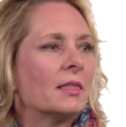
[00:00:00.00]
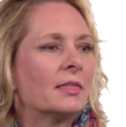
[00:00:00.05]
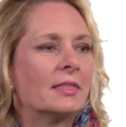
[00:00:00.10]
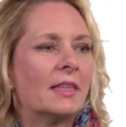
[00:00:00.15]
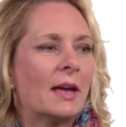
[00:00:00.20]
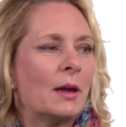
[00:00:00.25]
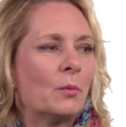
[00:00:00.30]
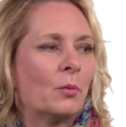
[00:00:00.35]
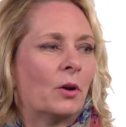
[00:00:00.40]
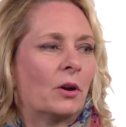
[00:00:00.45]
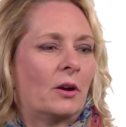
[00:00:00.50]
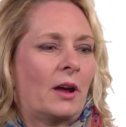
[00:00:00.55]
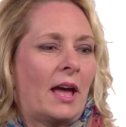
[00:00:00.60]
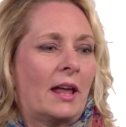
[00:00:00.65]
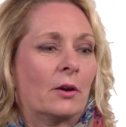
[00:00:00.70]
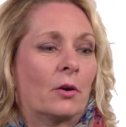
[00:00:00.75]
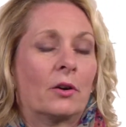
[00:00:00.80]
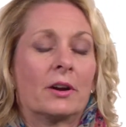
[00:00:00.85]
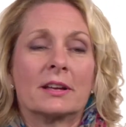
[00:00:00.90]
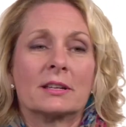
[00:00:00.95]
they would,
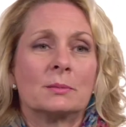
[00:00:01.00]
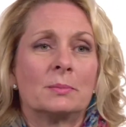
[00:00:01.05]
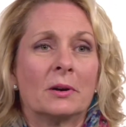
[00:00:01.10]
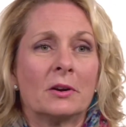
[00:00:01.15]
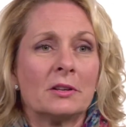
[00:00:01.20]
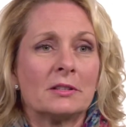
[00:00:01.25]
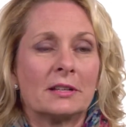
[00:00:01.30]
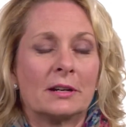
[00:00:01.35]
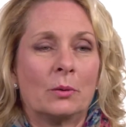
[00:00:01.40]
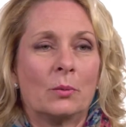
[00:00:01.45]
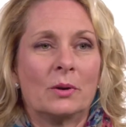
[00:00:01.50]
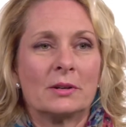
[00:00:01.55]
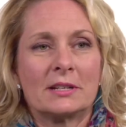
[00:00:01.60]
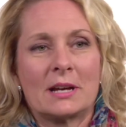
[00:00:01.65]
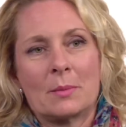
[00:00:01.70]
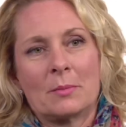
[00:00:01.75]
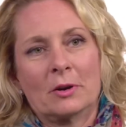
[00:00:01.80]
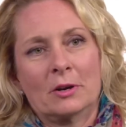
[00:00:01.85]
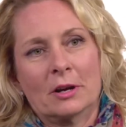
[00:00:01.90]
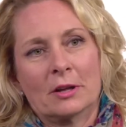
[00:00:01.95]
had already experienced it at one
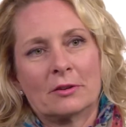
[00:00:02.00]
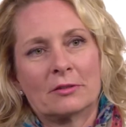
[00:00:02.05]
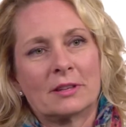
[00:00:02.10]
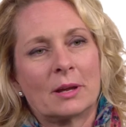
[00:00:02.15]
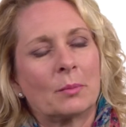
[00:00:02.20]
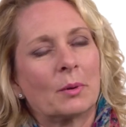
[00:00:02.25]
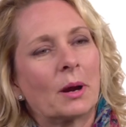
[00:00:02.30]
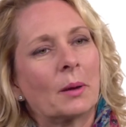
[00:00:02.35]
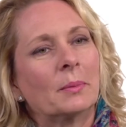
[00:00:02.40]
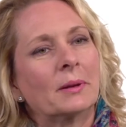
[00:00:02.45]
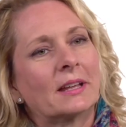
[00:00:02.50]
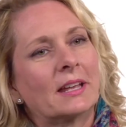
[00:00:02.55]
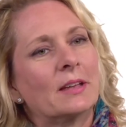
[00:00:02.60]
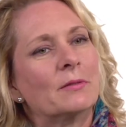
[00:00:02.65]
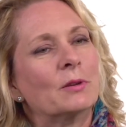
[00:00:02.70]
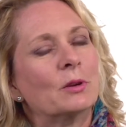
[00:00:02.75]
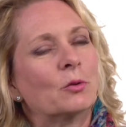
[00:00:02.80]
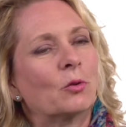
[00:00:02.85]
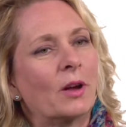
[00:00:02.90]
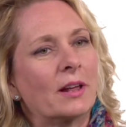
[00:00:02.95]
time or another, and they were able to
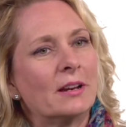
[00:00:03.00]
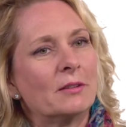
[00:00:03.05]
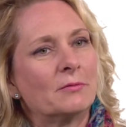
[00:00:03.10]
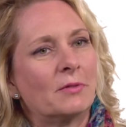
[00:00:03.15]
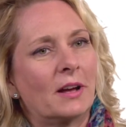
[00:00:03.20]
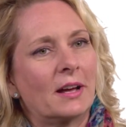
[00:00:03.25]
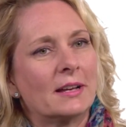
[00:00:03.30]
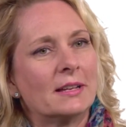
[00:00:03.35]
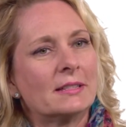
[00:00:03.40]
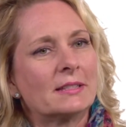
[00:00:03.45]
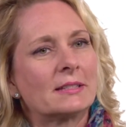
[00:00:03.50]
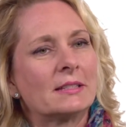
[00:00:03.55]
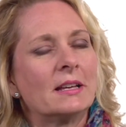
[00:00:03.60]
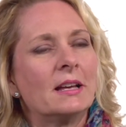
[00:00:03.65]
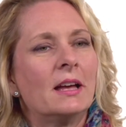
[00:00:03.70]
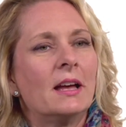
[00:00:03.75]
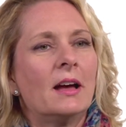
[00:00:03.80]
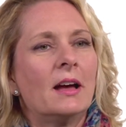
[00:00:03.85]
give you great advice